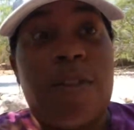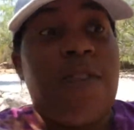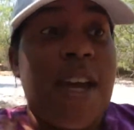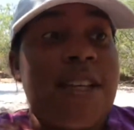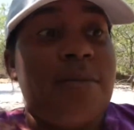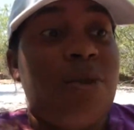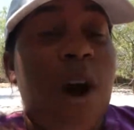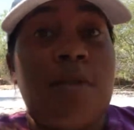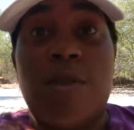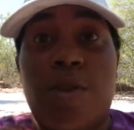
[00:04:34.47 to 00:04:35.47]
Vegas is more
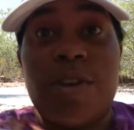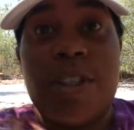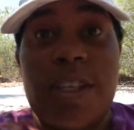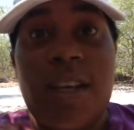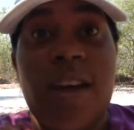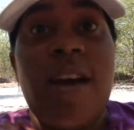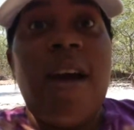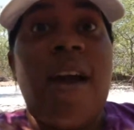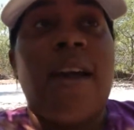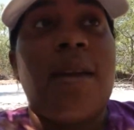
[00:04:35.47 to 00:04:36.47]
outdoorsy
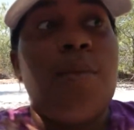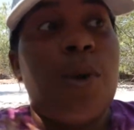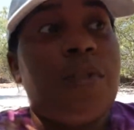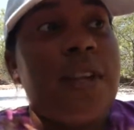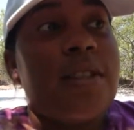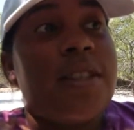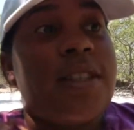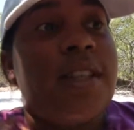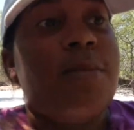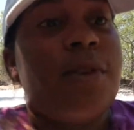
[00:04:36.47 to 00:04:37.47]
and more things to
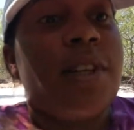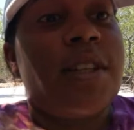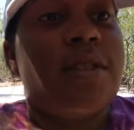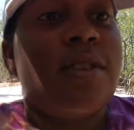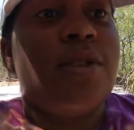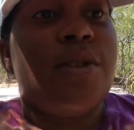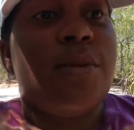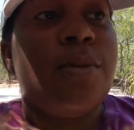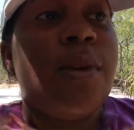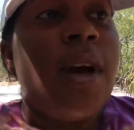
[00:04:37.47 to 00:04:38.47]
see, more things to do.